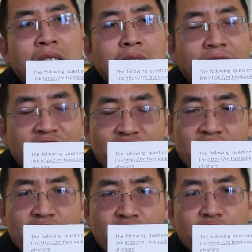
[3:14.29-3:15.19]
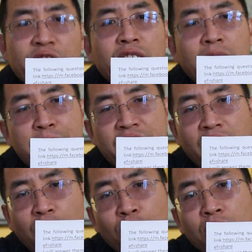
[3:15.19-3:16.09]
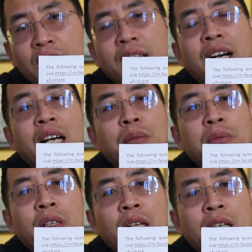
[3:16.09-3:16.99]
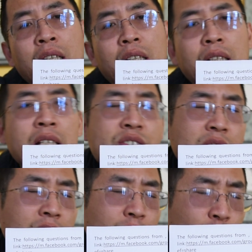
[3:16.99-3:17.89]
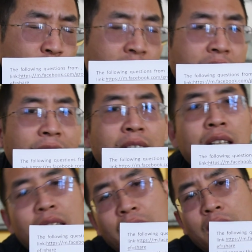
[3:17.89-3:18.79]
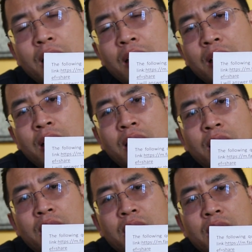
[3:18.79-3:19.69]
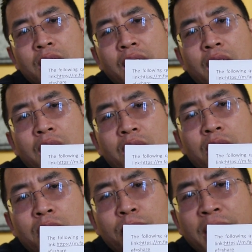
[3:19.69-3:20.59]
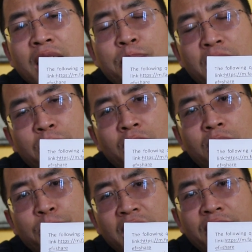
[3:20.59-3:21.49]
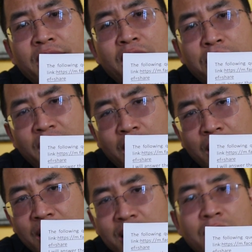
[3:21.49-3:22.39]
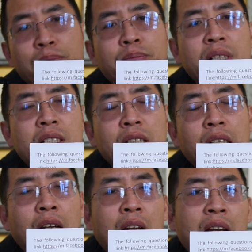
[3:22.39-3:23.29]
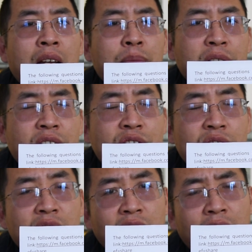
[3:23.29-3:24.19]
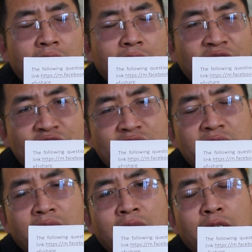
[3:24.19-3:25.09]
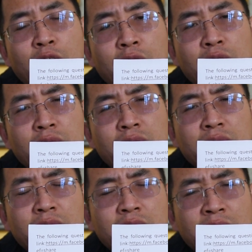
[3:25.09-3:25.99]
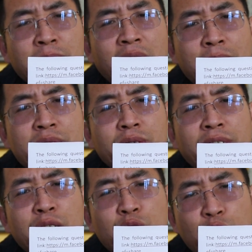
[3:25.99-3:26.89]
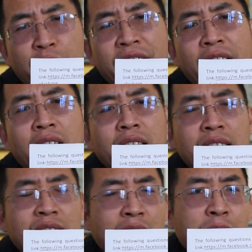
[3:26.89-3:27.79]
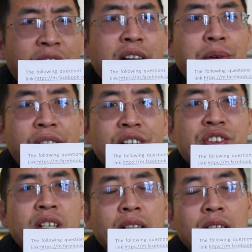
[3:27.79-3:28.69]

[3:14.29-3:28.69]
the cases still appear all the time. That's why there are many people believing in reincarnation, but because the cases are sometimes very rare in some areas,